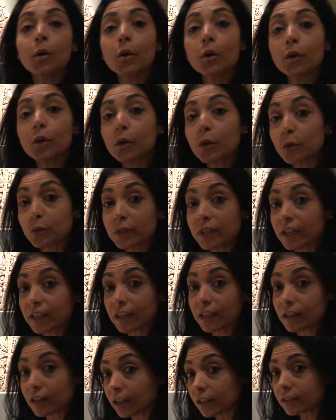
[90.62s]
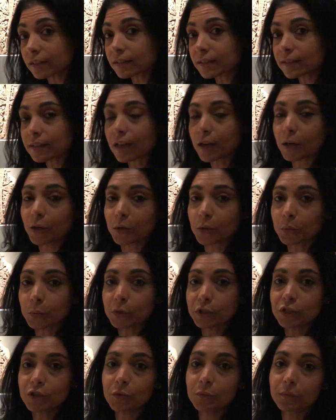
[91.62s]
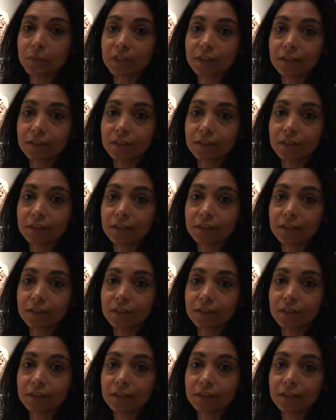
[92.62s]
or Chodakerats, which